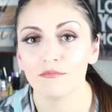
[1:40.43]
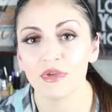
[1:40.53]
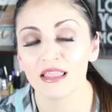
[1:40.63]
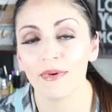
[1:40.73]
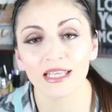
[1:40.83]

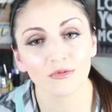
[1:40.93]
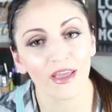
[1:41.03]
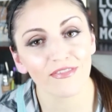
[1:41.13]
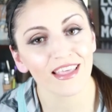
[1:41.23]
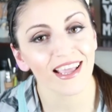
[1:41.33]
be the best
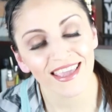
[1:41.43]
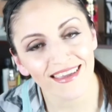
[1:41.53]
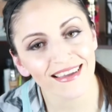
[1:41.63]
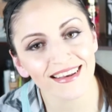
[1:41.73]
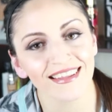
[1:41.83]
wife that I
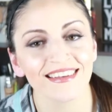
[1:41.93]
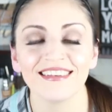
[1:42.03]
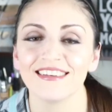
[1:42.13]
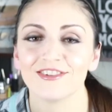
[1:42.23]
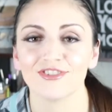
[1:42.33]
can
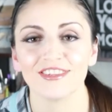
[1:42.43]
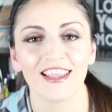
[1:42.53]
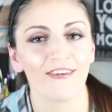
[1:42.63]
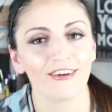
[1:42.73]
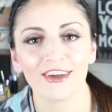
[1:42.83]
and just
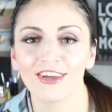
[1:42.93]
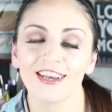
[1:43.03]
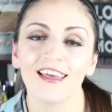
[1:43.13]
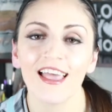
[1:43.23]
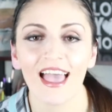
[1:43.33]
have a
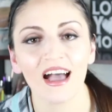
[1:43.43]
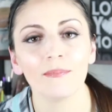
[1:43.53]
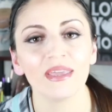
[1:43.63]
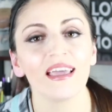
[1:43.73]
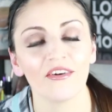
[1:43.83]
good,
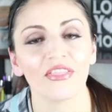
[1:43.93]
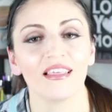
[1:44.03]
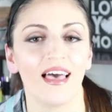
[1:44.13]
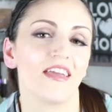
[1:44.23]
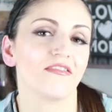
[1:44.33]
happy, healthy
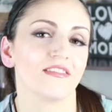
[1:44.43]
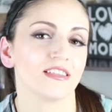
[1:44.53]
life.